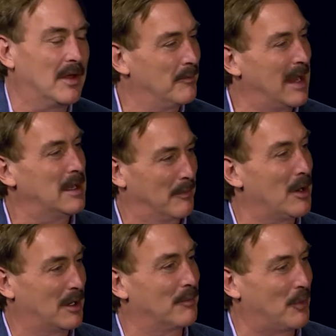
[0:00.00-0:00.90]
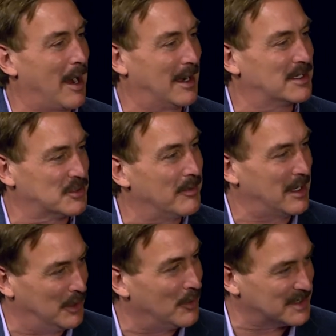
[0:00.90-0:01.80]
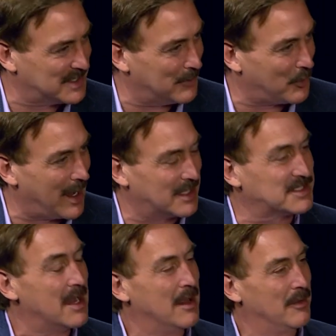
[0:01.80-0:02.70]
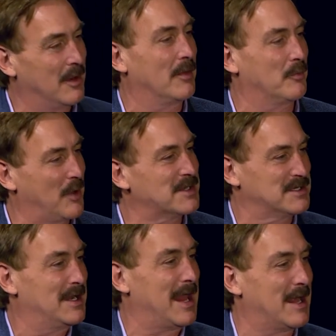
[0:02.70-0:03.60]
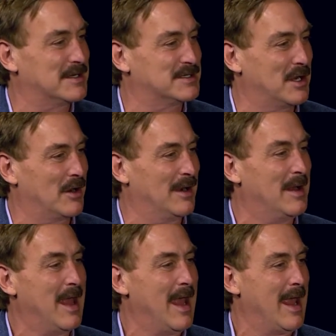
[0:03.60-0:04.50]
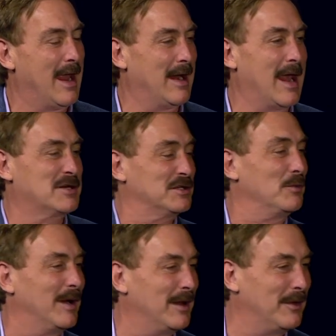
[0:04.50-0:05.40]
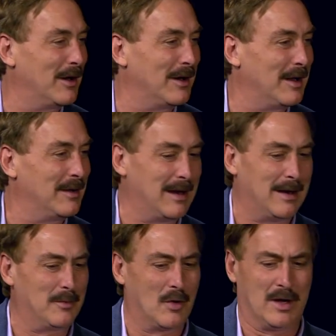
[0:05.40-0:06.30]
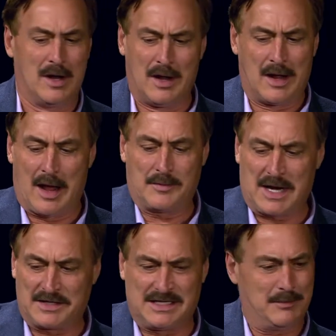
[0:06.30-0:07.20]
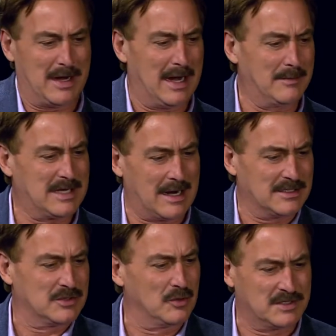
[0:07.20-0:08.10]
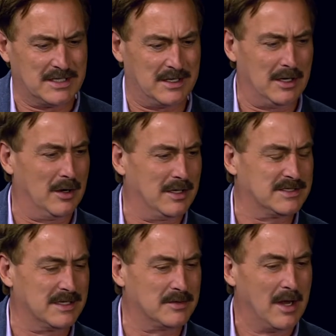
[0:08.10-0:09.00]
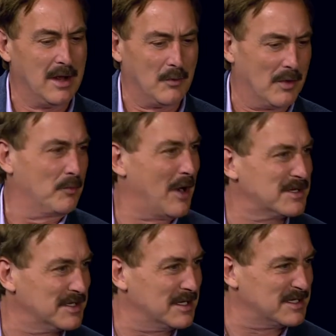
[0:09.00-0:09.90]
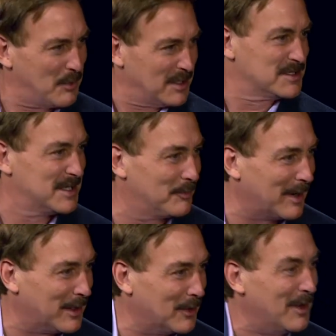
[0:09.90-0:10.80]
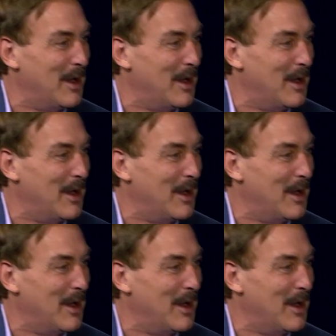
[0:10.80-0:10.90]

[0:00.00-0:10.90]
the Made in America products or Made in USA products there. The president had us there, and I actually went in there and I'm going, I see my name tag. I said, who's sitting here? He said, well, the president is. He wanted to sit by you.